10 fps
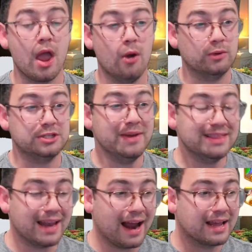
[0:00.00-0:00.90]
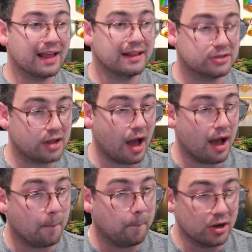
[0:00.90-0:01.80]
which meant that I got a
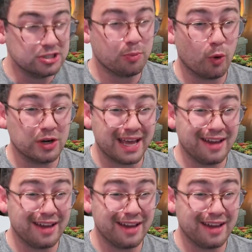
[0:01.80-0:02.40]
bunch more dead